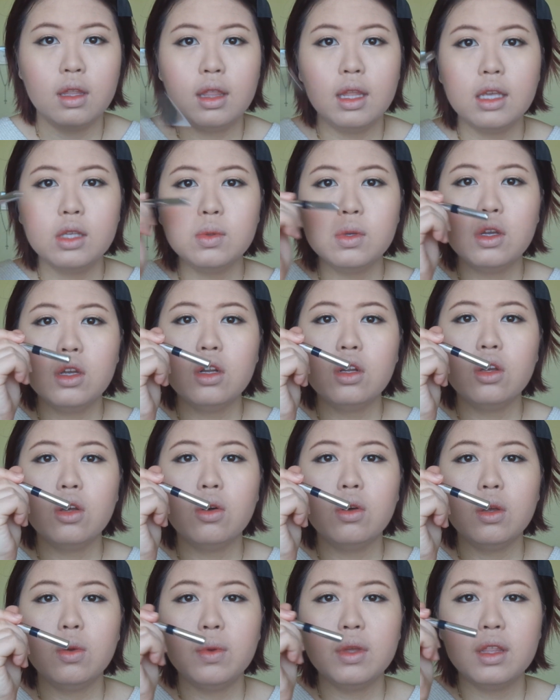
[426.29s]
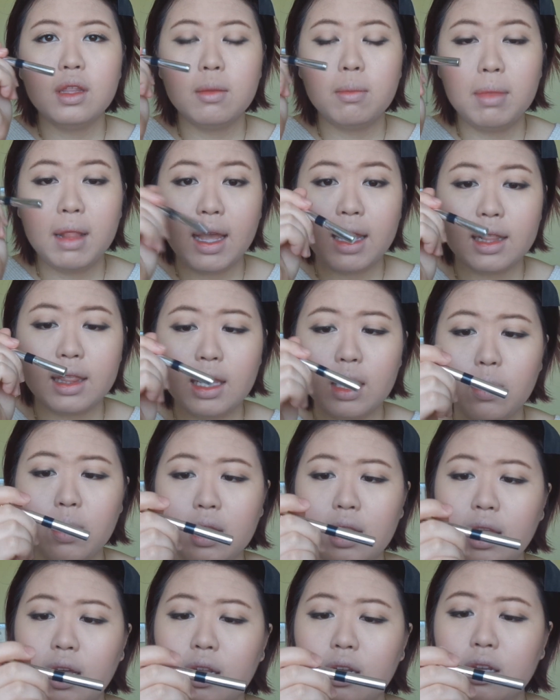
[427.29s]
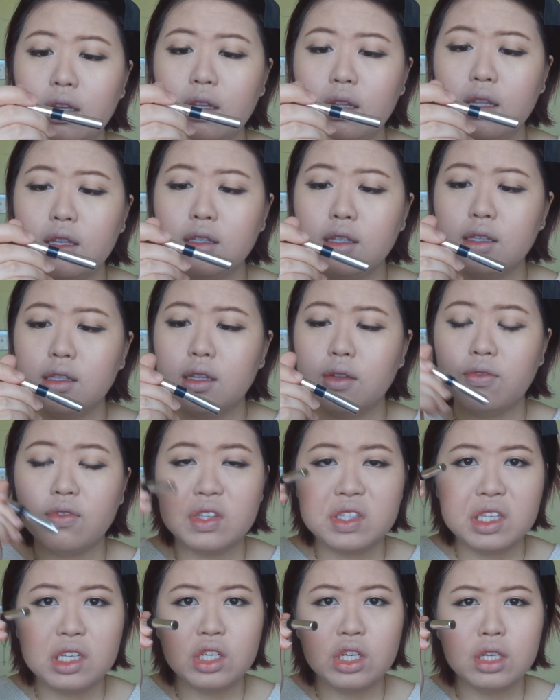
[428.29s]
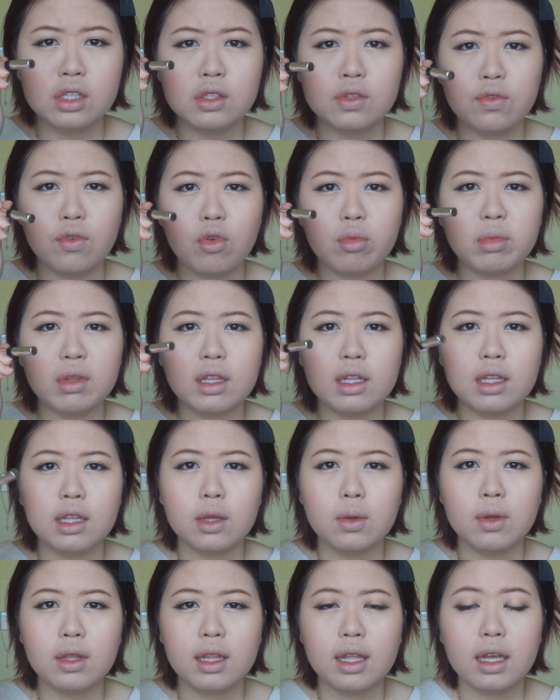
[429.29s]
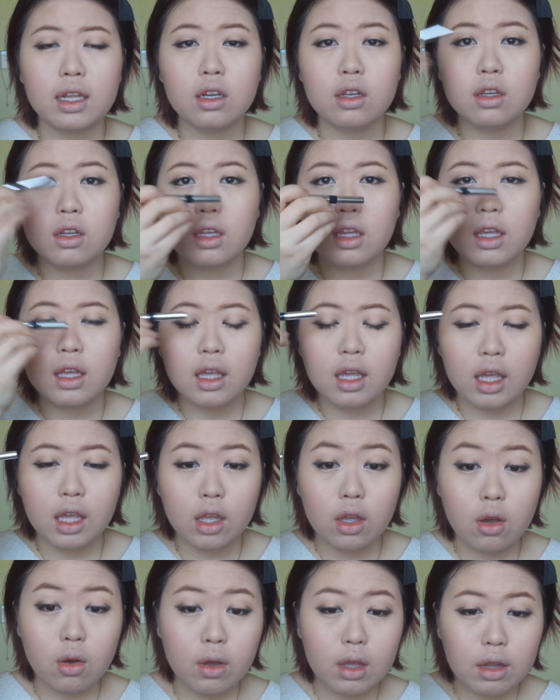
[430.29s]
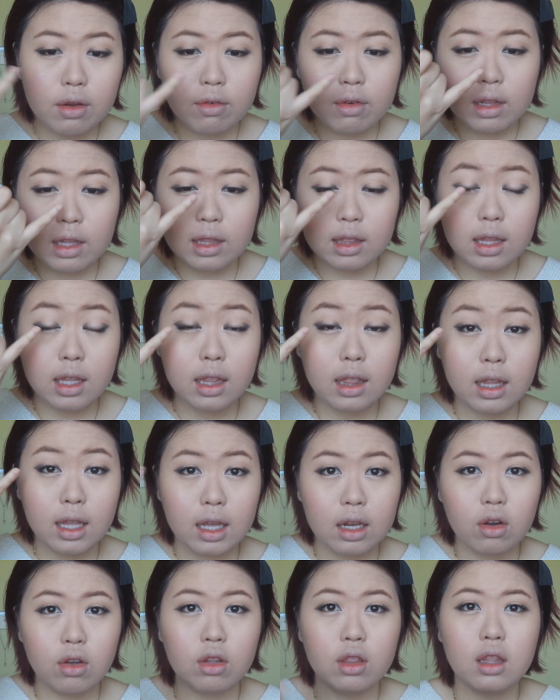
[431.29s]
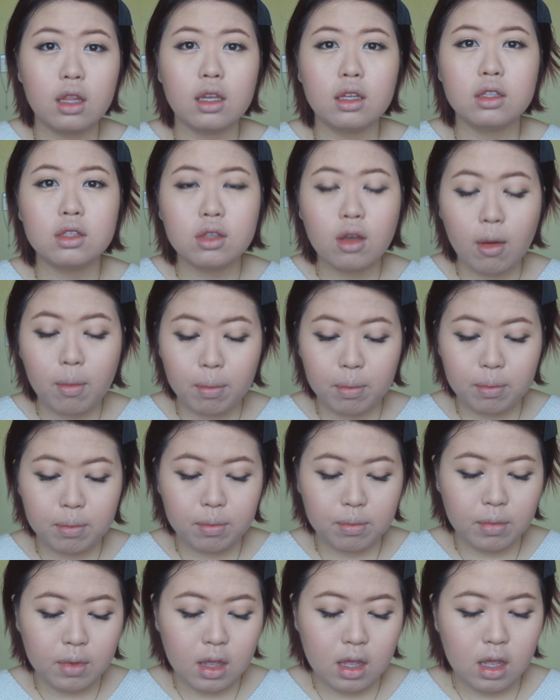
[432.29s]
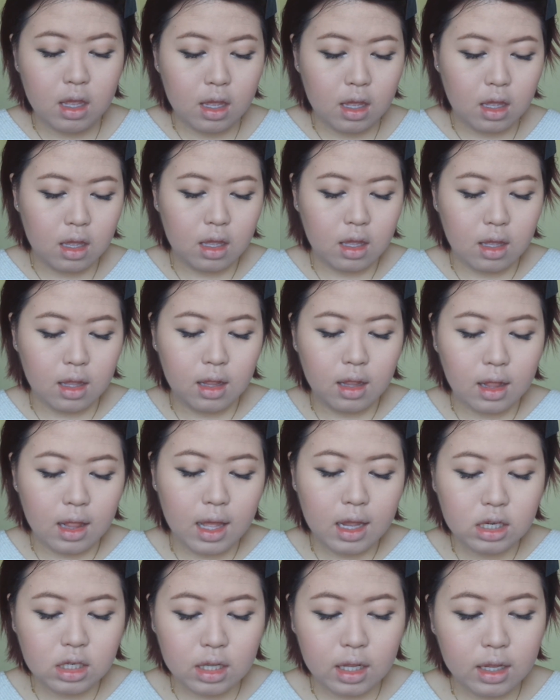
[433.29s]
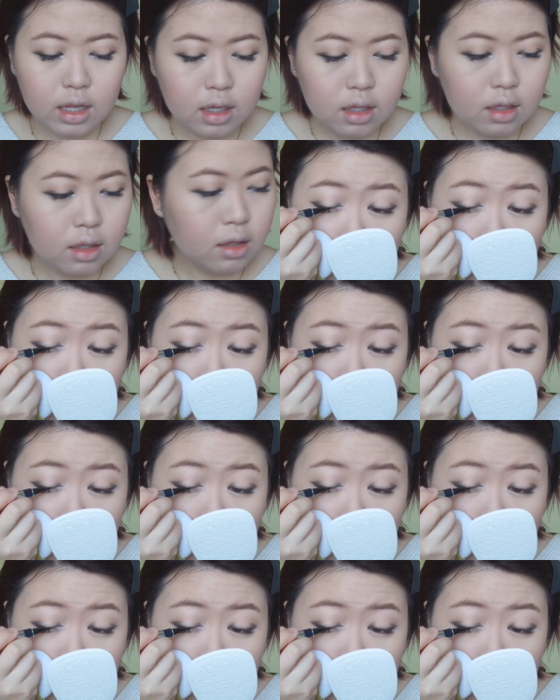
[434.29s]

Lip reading: Next we're going to go in with the black liquid liner. This is the Physicians Formula liquid liner, and going a really thin line on the top lash line.